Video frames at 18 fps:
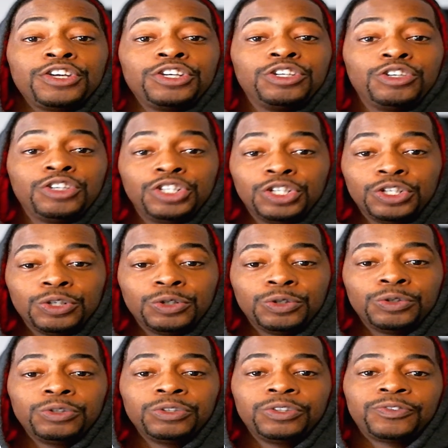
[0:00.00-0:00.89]
you
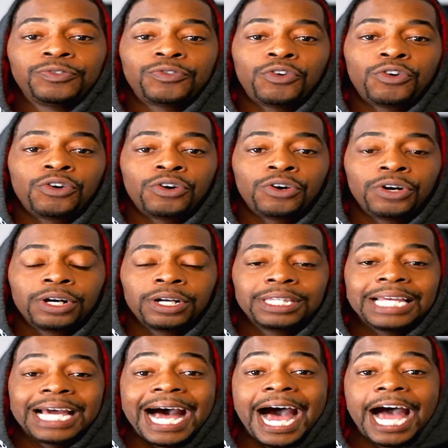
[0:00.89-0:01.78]
use for
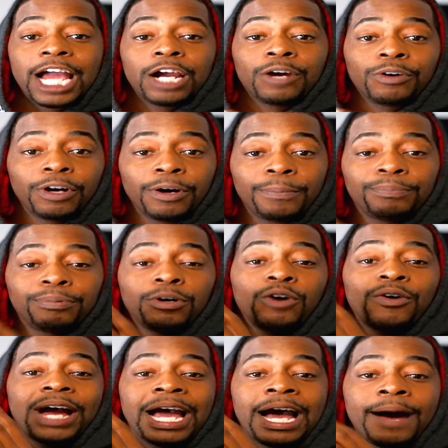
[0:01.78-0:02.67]
the IRL
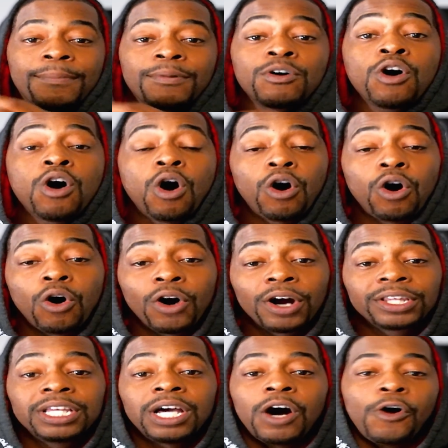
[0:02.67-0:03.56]
Pro app
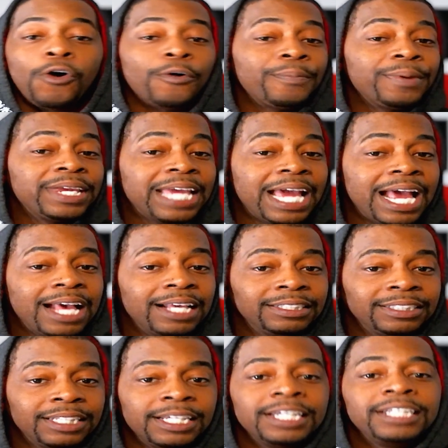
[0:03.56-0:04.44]
or the
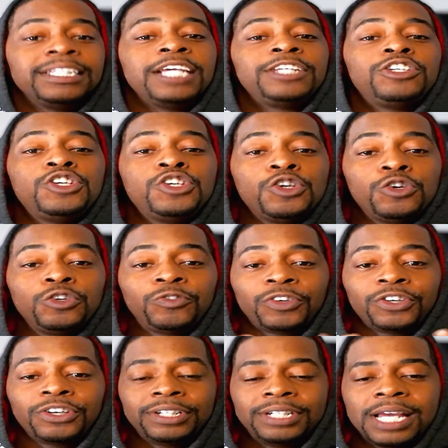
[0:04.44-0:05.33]
OBS that you use
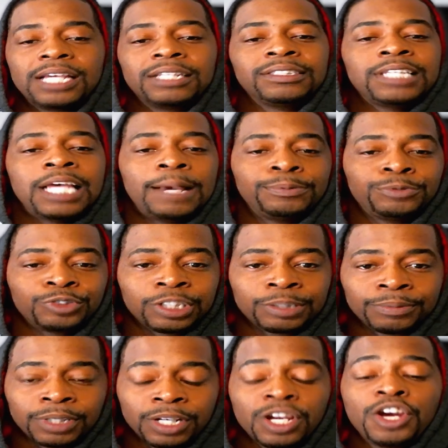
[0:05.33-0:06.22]
for your desktop
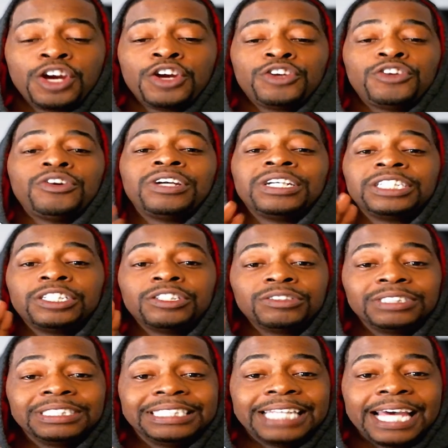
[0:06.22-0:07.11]
streaming. You can
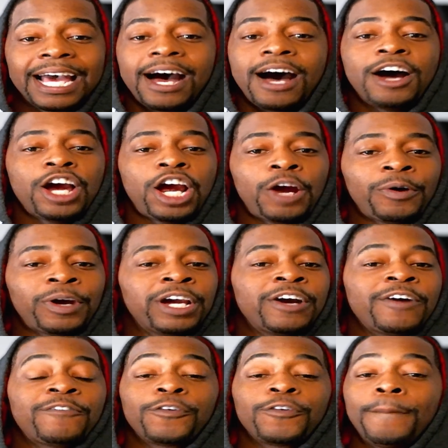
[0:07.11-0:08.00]
use that
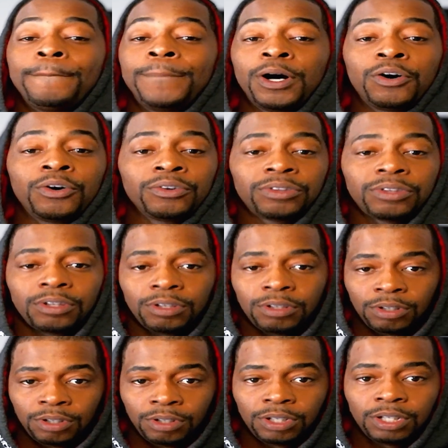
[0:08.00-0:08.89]
IRL for both.
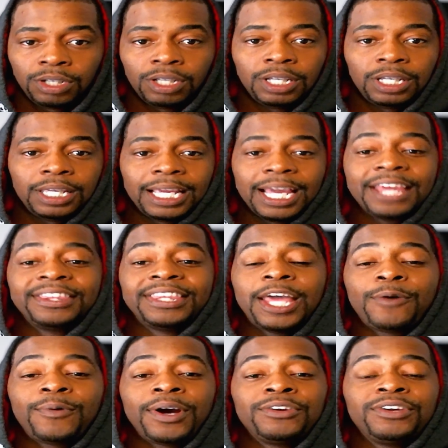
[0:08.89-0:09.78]
And
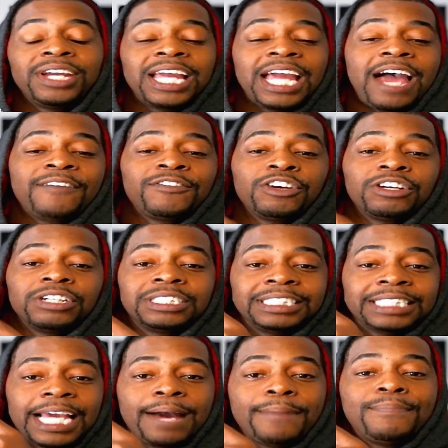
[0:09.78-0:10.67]
that way you can have your
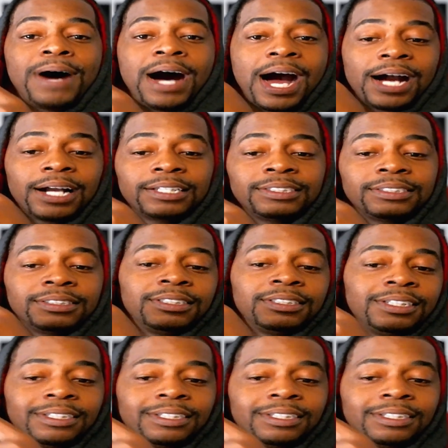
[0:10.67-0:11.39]
chat box.